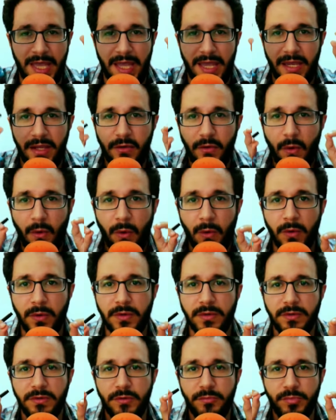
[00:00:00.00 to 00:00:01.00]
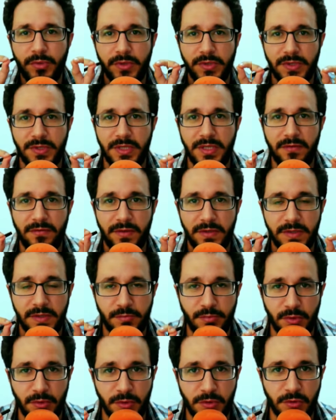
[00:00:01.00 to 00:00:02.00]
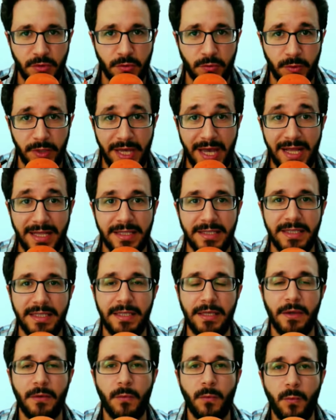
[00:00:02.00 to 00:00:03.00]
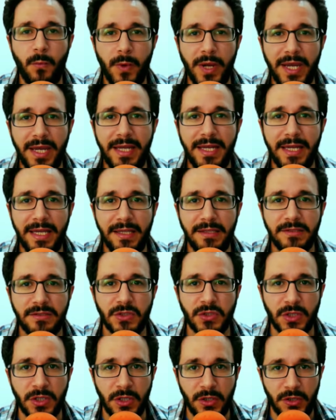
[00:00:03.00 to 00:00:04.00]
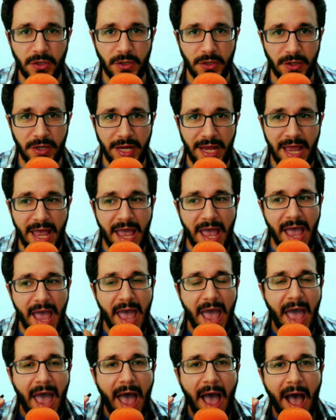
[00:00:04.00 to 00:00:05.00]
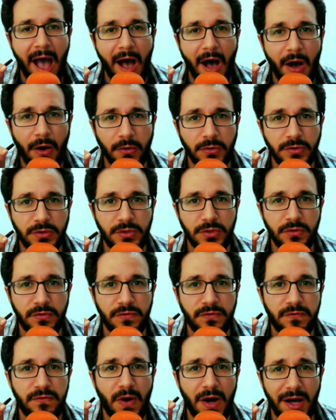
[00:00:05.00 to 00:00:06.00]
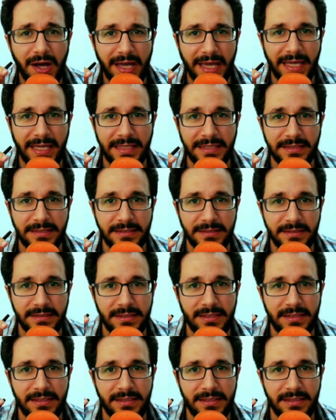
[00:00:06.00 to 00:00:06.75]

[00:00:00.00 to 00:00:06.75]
In order to perceive the spiritual reality, we need to learn how to find